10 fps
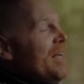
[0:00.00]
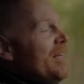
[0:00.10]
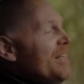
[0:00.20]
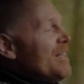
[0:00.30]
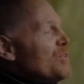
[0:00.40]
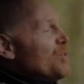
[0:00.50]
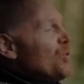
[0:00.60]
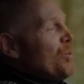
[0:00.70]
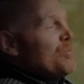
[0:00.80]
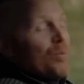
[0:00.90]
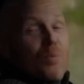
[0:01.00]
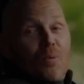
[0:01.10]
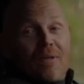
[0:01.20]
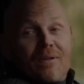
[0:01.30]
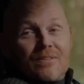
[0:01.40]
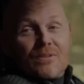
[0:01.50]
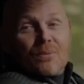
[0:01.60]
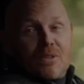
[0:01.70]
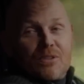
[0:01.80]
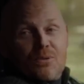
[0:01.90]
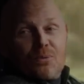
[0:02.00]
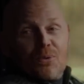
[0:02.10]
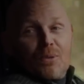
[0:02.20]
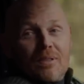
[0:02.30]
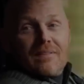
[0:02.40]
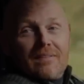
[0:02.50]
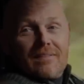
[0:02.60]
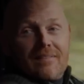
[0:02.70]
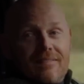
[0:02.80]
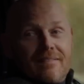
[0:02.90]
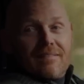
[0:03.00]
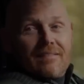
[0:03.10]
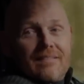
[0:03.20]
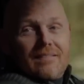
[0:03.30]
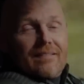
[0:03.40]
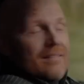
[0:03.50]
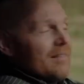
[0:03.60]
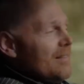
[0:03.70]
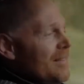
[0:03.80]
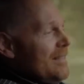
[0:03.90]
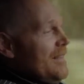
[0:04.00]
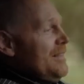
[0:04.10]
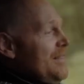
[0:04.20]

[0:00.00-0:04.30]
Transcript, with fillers: and the image that literally reflects back on him in the same armor,